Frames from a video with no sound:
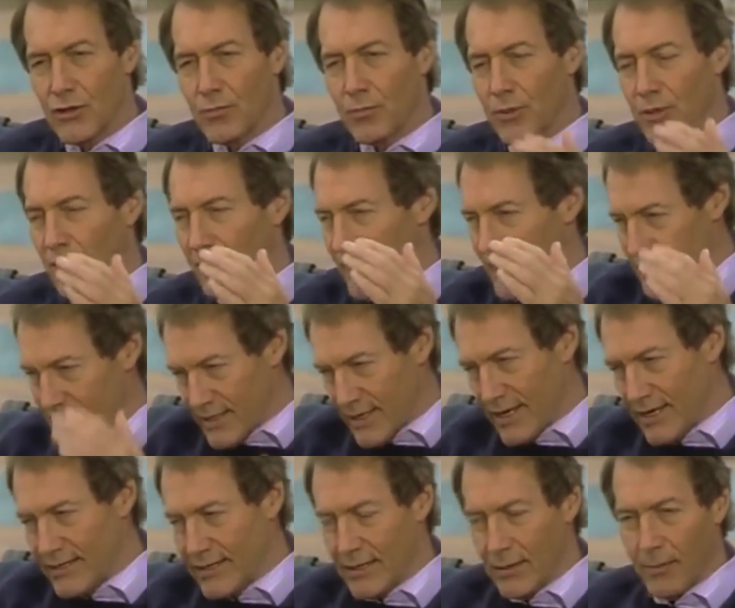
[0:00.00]
Do you put less
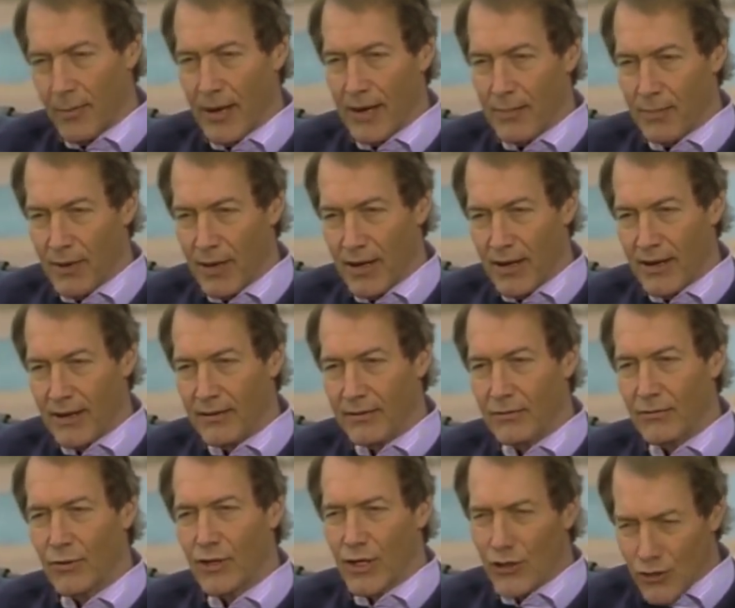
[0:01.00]
things in the
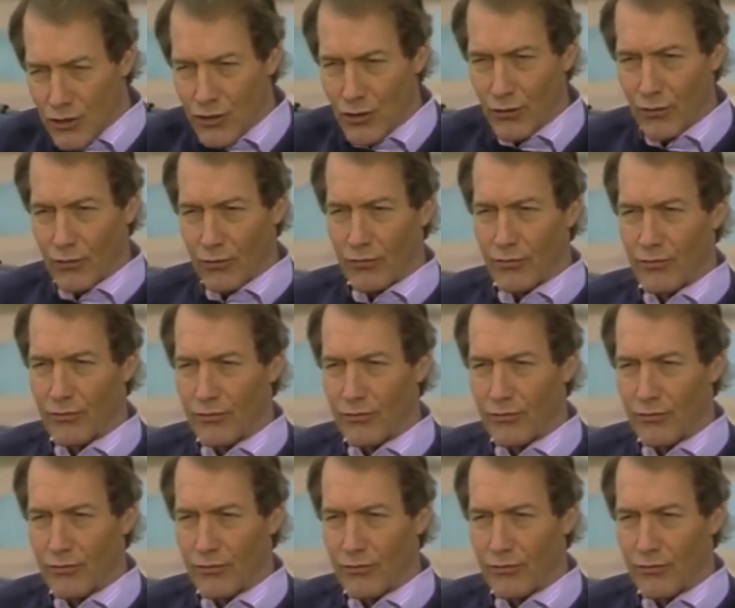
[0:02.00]
pipeline? What do you do?